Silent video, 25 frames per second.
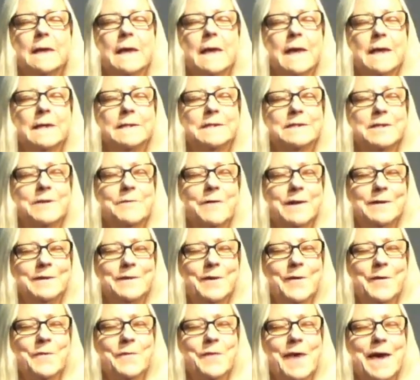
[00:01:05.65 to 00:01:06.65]
And so I
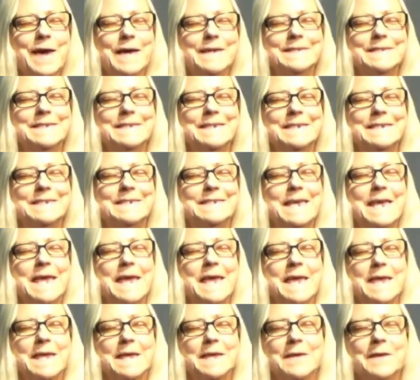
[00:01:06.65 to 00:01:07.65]
know that
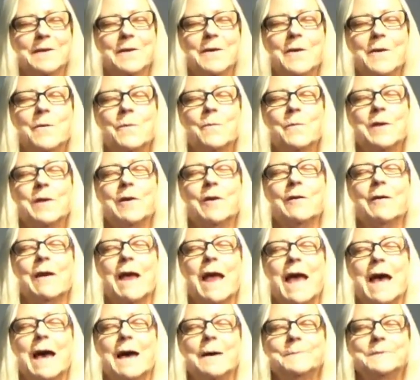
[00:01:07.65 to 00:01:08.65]
today we are
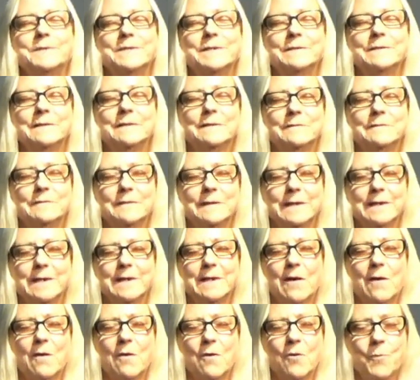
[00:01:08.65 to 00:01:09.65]
absolutely
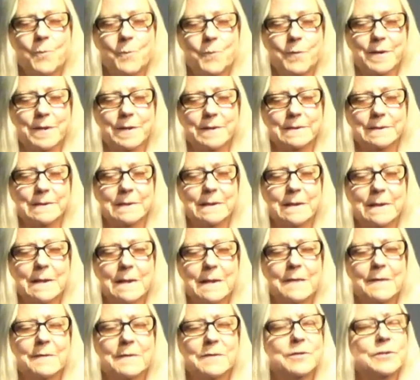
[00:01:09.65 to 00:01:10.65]
open
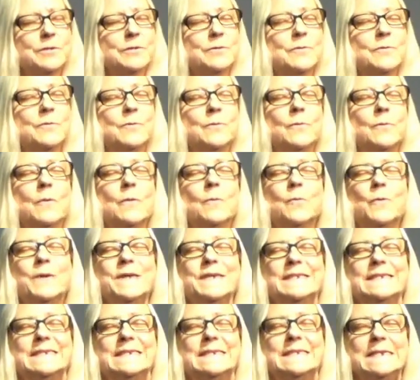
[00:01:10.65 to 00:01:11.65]
to
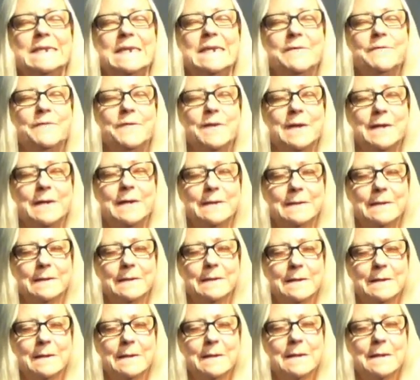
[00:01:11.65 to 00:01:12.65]
receiving
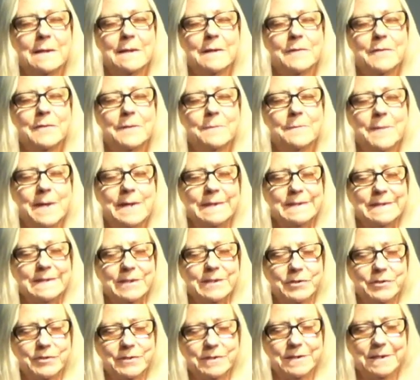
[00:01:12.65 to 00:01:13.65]
the
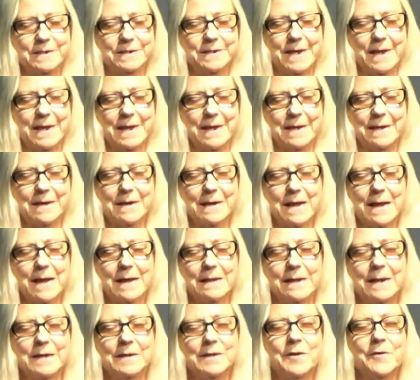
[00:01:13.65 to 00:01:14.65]
message today.
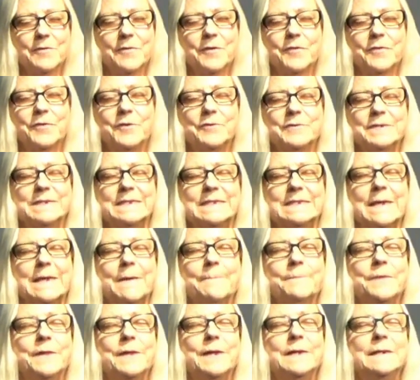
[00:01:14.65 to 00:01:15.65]
And I know that there's
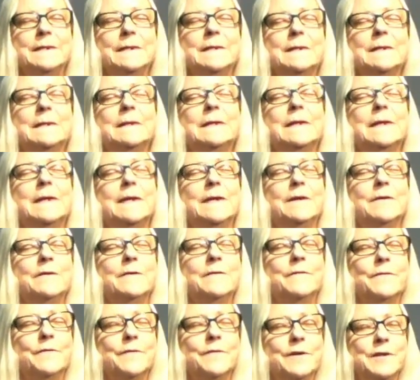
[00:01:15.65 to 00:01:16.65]
something here
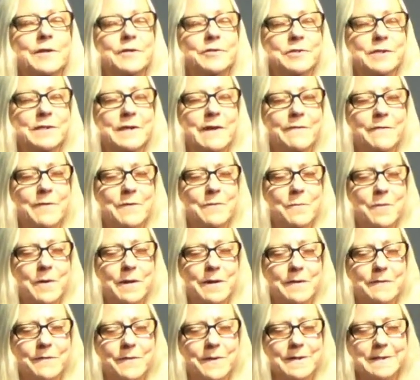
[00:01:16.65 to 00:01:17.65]
for each and every one
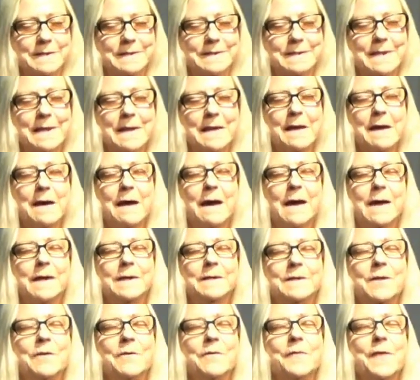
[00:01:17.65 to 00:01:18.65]
of us. I
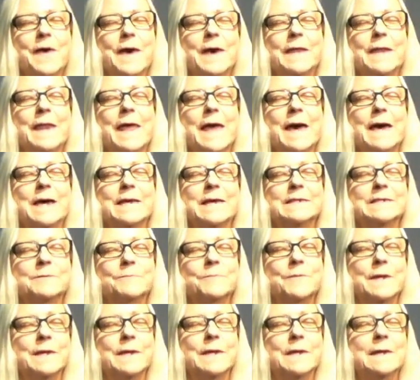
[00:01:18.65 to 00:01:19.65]
know that as
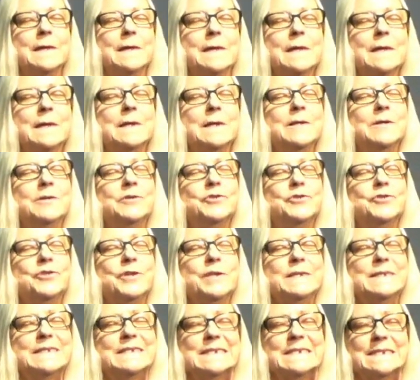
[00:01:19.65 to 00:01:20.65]
we
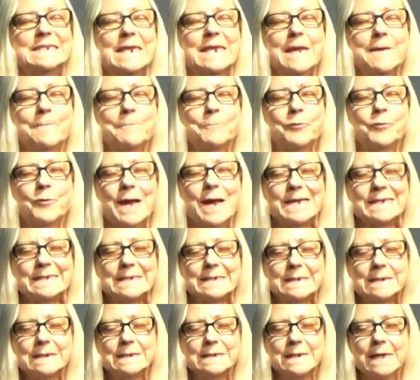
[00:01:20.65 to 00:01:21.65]
just stay
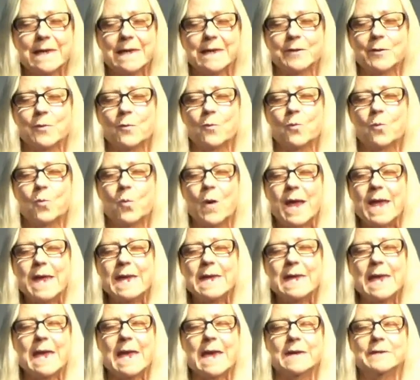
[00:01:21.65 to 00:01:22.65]
present and
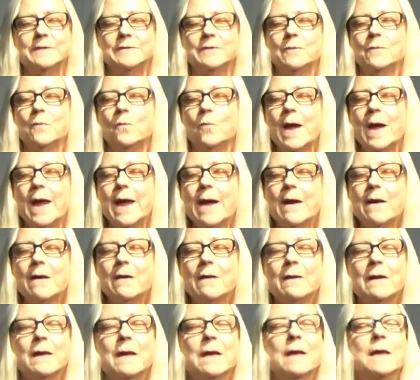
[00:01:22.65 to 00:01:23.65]
awake and aware,
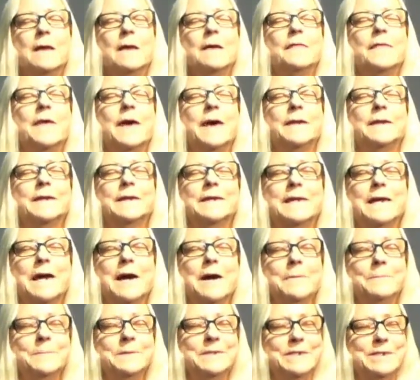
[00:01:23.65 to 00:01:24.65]
that it
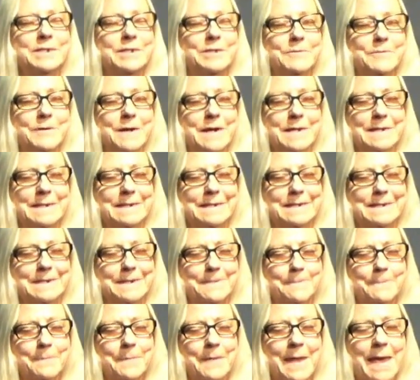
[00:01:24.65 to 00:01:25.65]
comes to us.
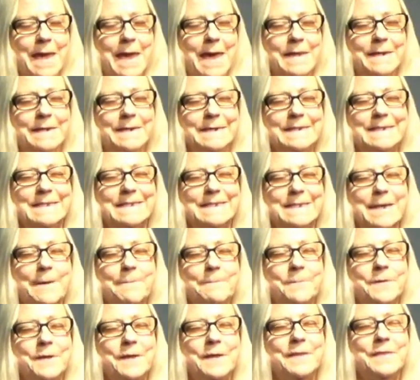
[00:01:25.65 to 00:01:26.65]
And it's
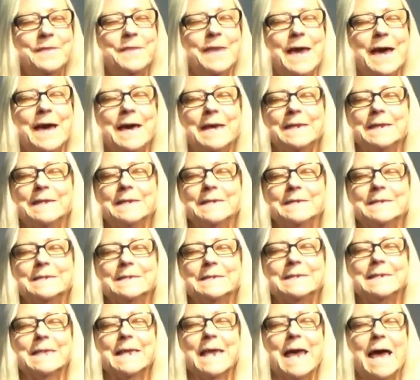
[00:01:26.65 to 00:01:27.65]
something that
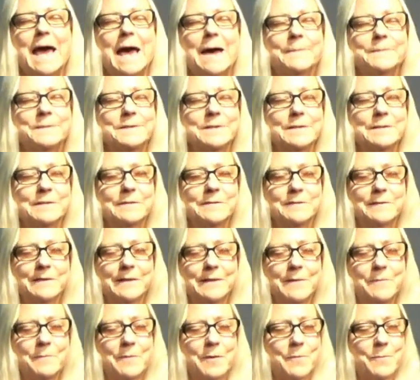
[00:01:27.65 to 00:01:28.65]
is
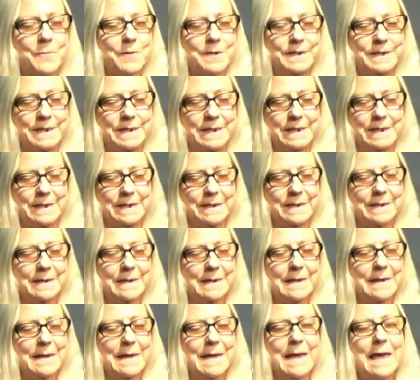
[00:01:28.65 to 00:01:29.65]
absolutely what we need
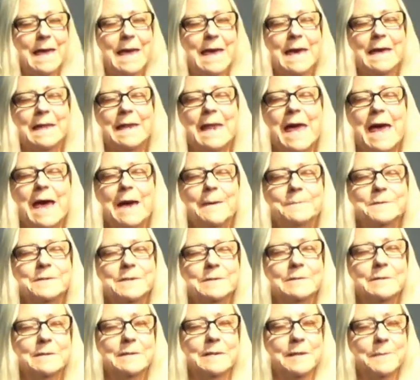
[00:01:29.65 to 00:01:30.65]
and
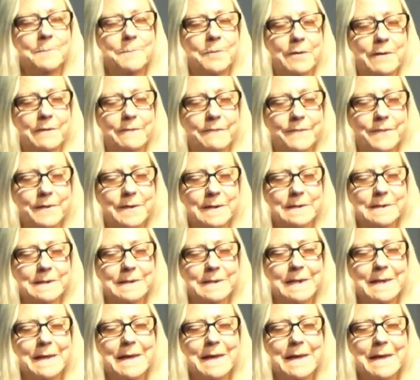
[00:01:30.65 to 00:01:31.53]
absolutely perfect.